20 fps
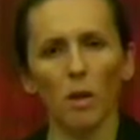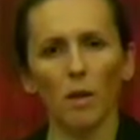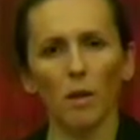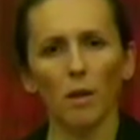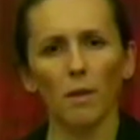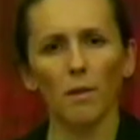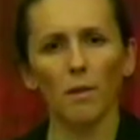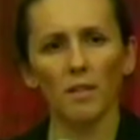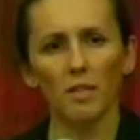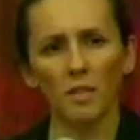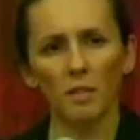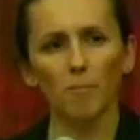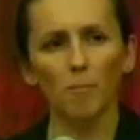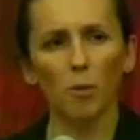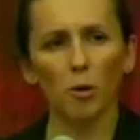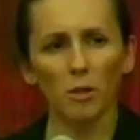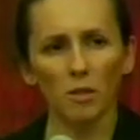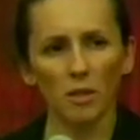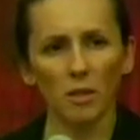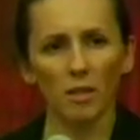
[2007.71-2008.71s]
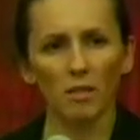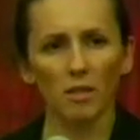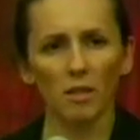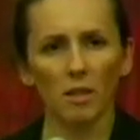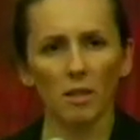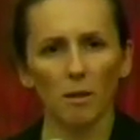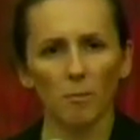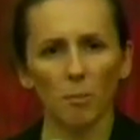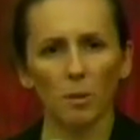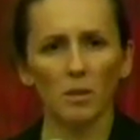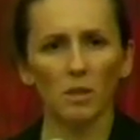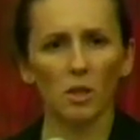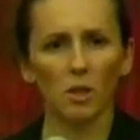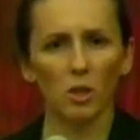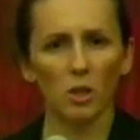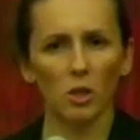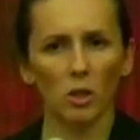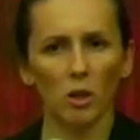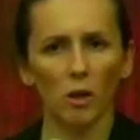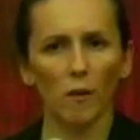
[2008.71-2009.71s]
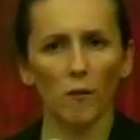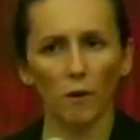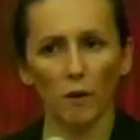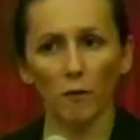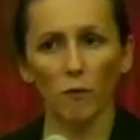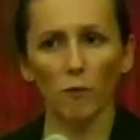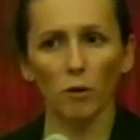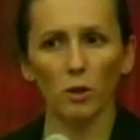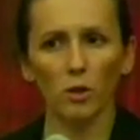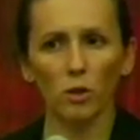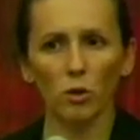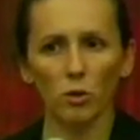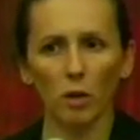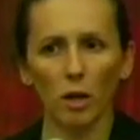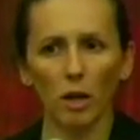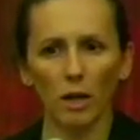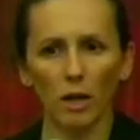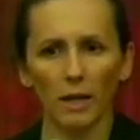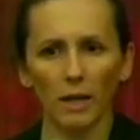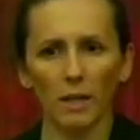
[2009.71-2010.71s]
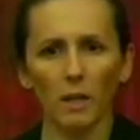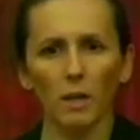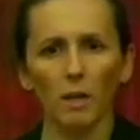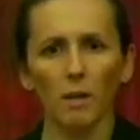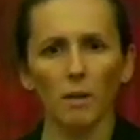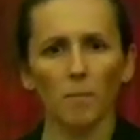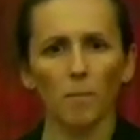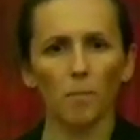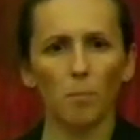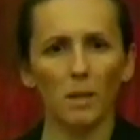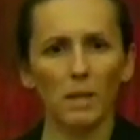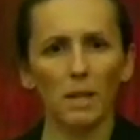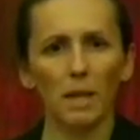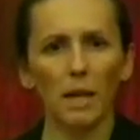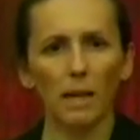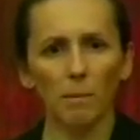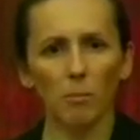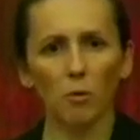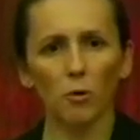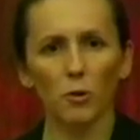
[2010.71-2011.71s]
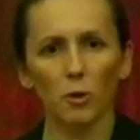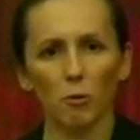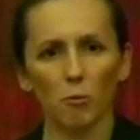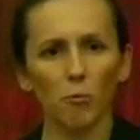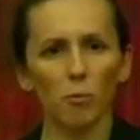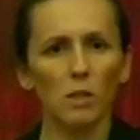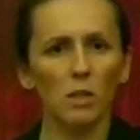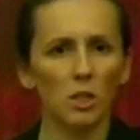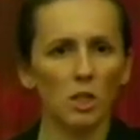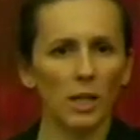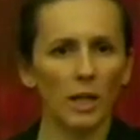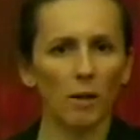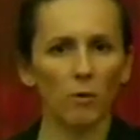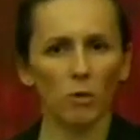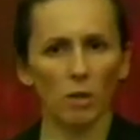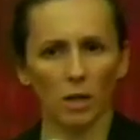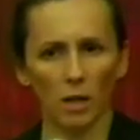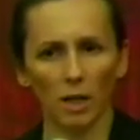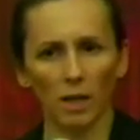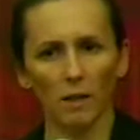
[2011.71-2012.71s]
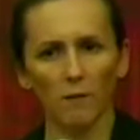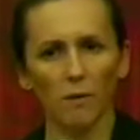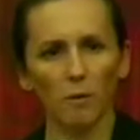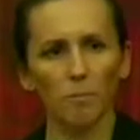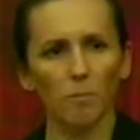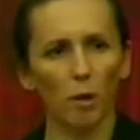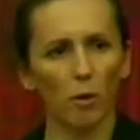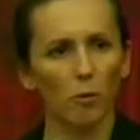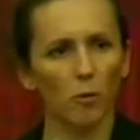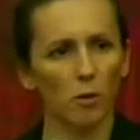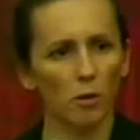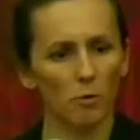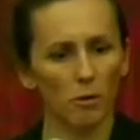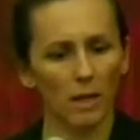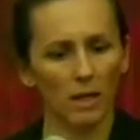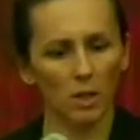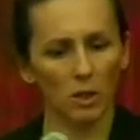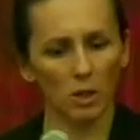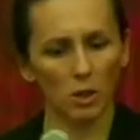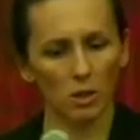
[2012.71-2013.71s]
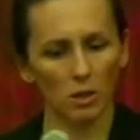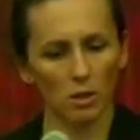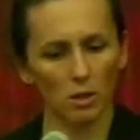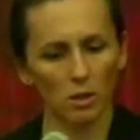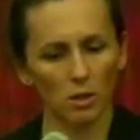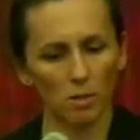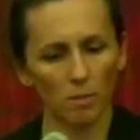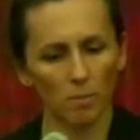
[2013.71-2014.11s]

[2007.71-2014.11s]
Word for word: This puts us in a position of, if we try, being able to reach out kind of in both directions.